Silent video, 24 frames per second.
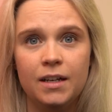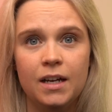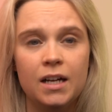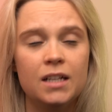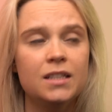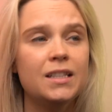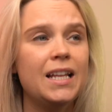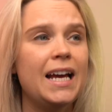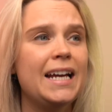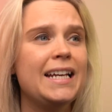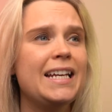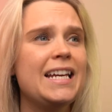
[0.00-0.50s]

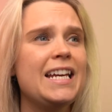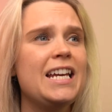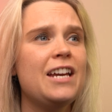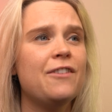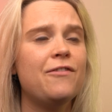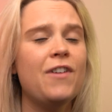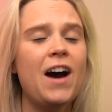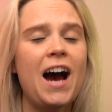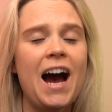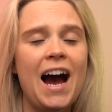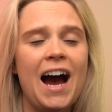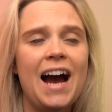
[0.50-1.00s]
Like if
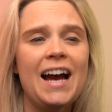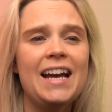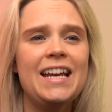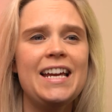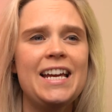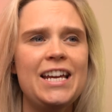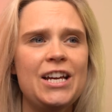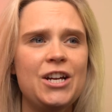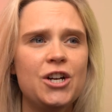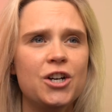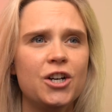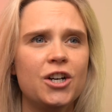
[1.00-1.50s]
I
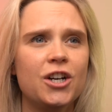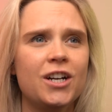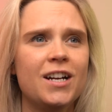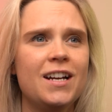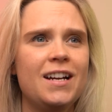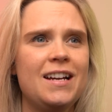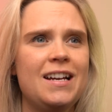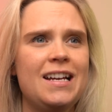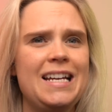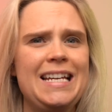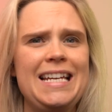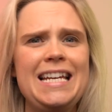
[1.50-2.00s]
hear
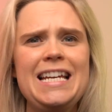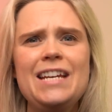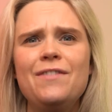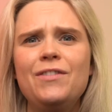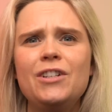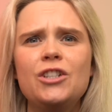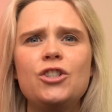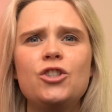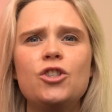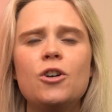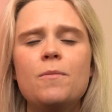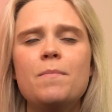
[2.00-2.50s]
even
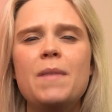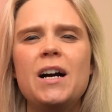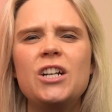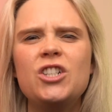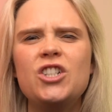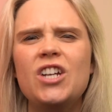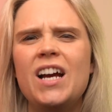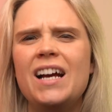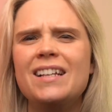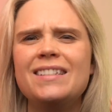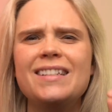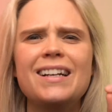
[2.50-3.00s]
so much
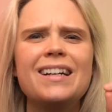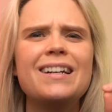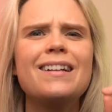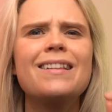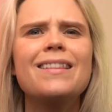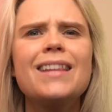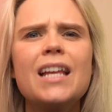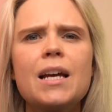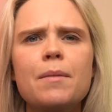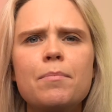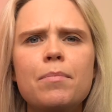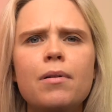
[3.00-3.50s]
as a
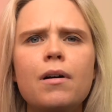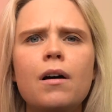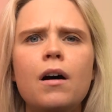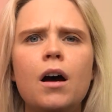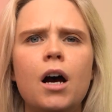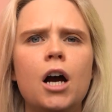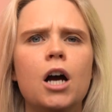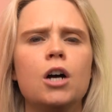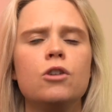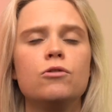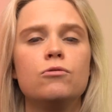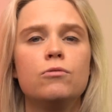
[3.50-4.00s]
clip,
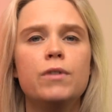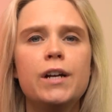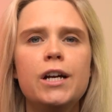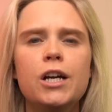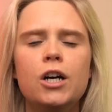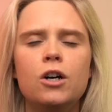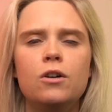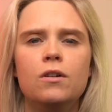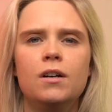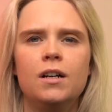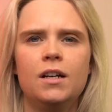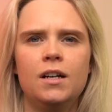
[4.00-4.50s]
a
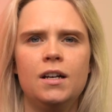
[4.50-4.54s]
reel